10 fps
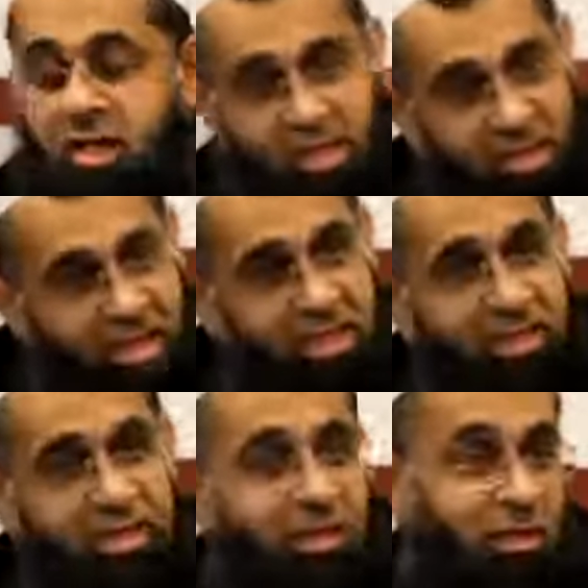They
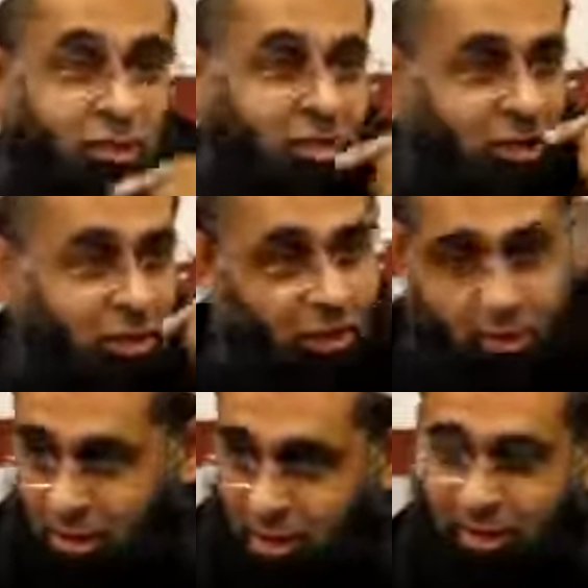think
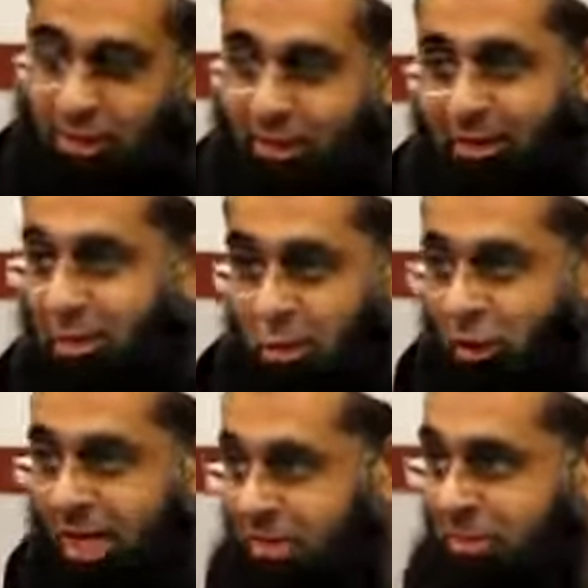you
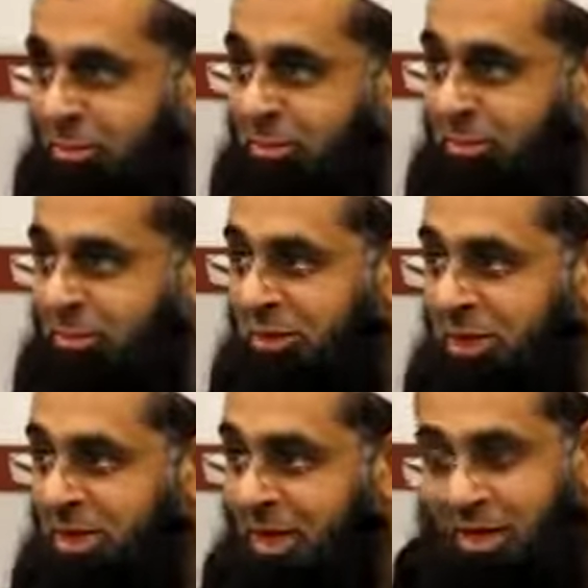hate them
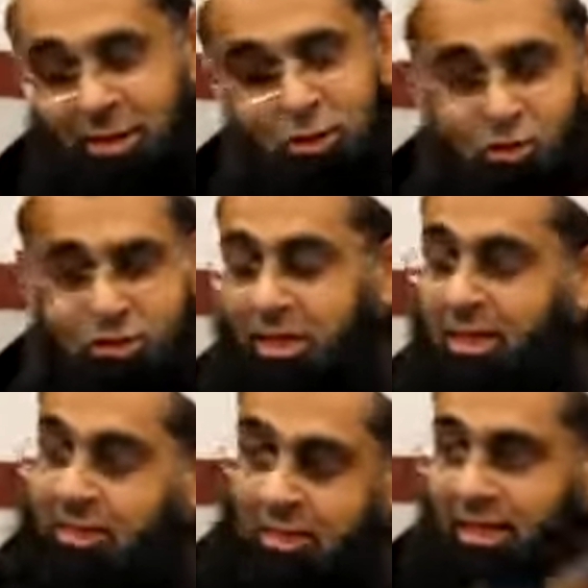and you
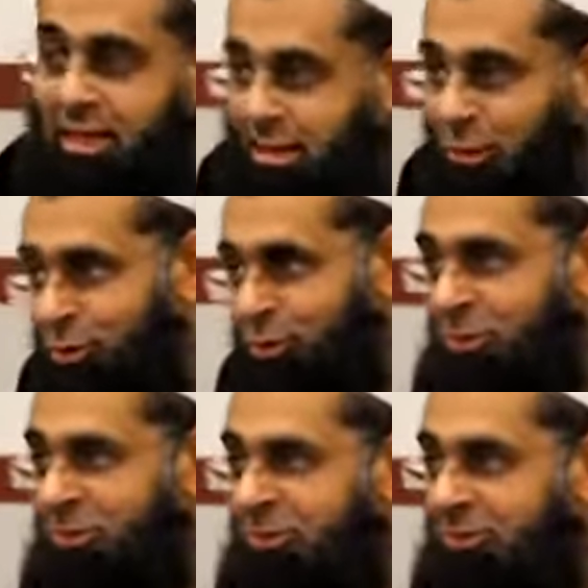think they hate
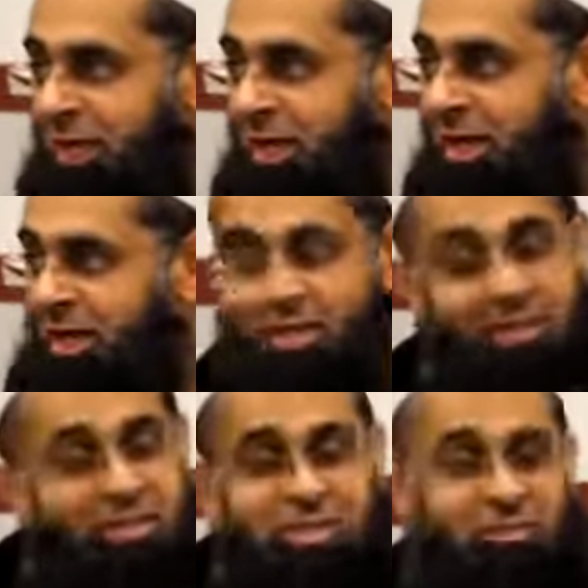you, and
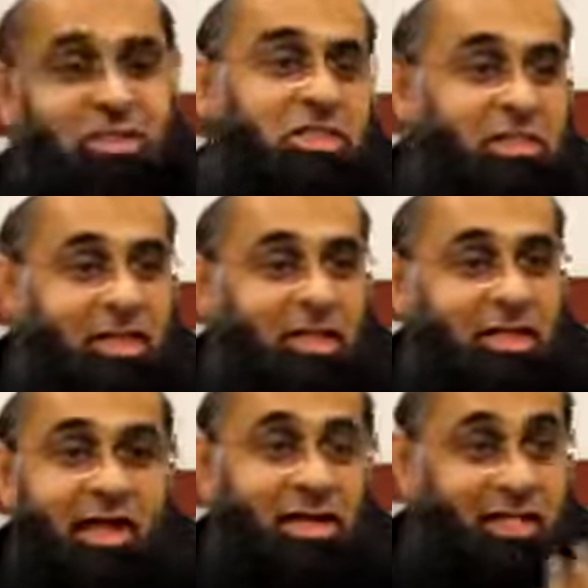it's just a vicious
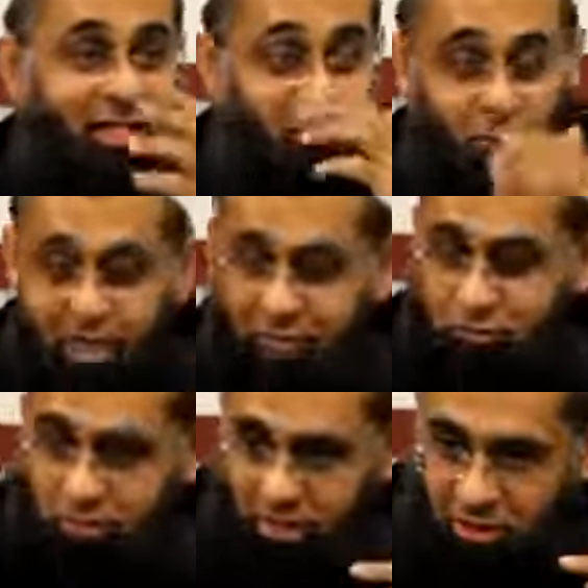cycle, and we have
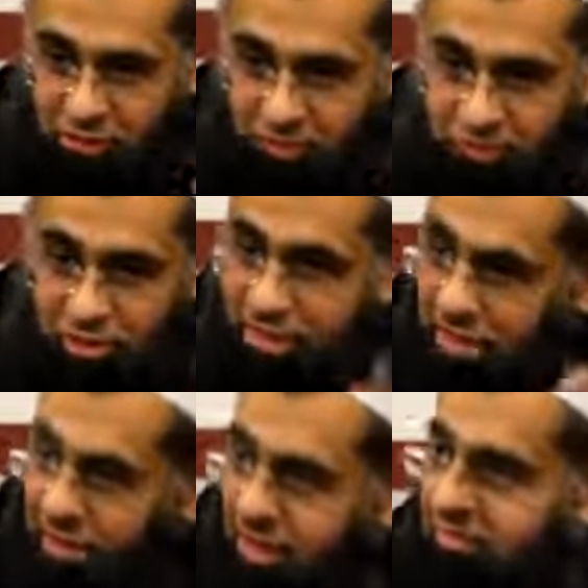to try to bring
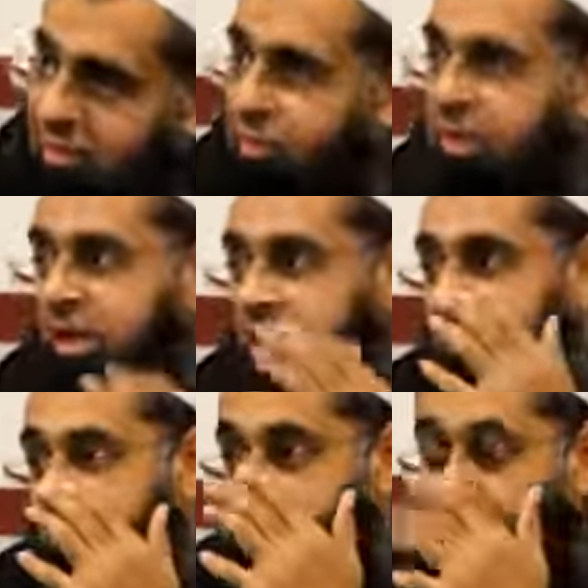that love out again.
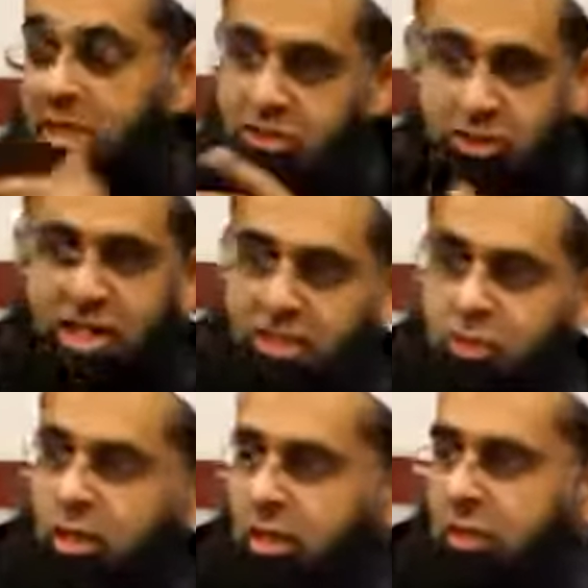So that's
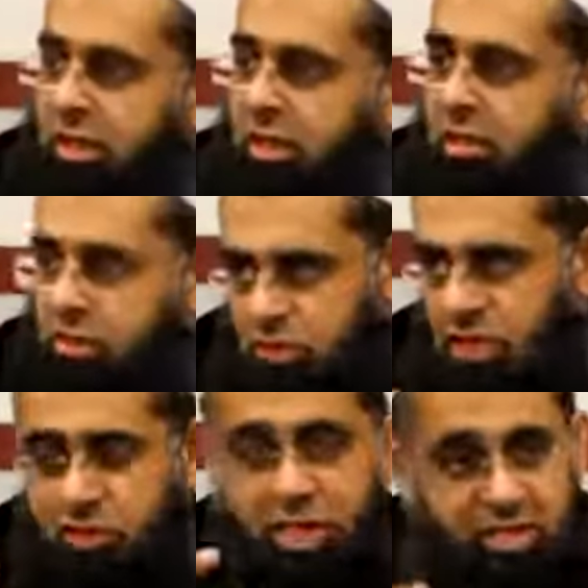one way to
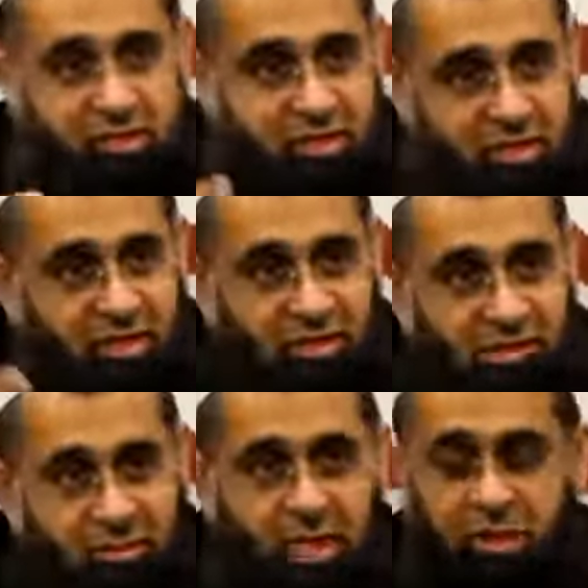try to get some
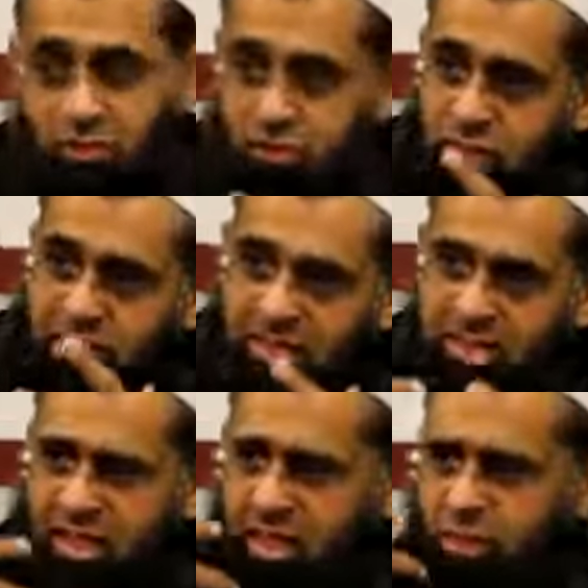self-help manuals to
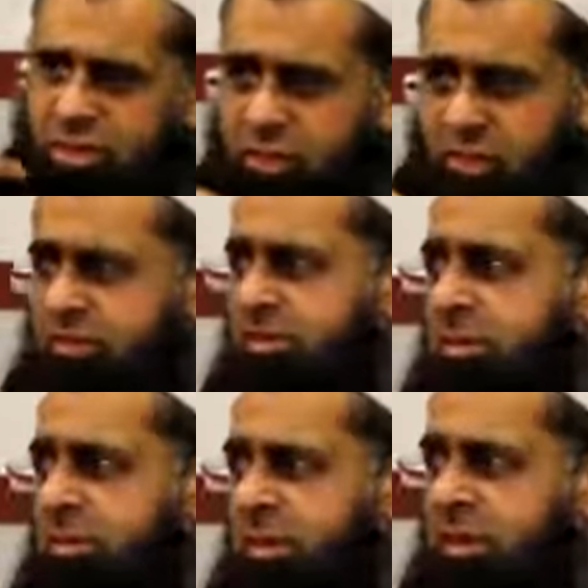understand how to deal with
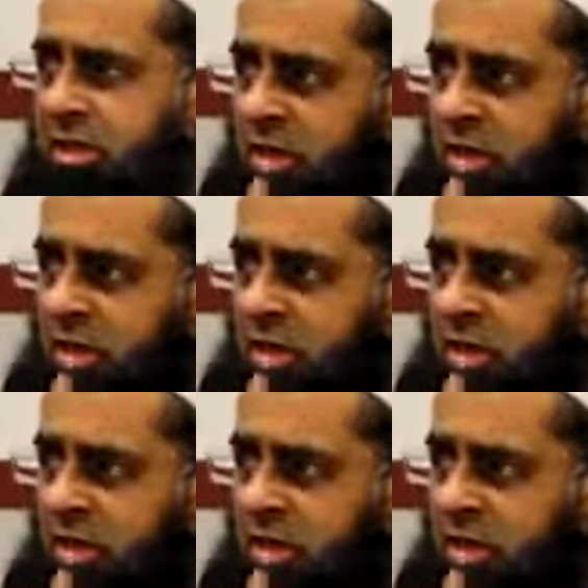difficult people